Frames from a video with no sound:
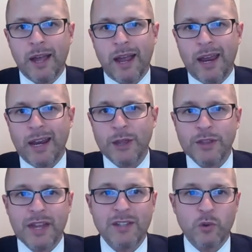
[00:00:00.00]
And I
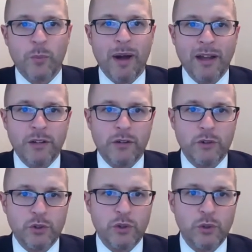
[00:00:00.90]
think that's a reminder
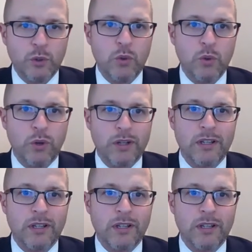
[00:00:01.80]
to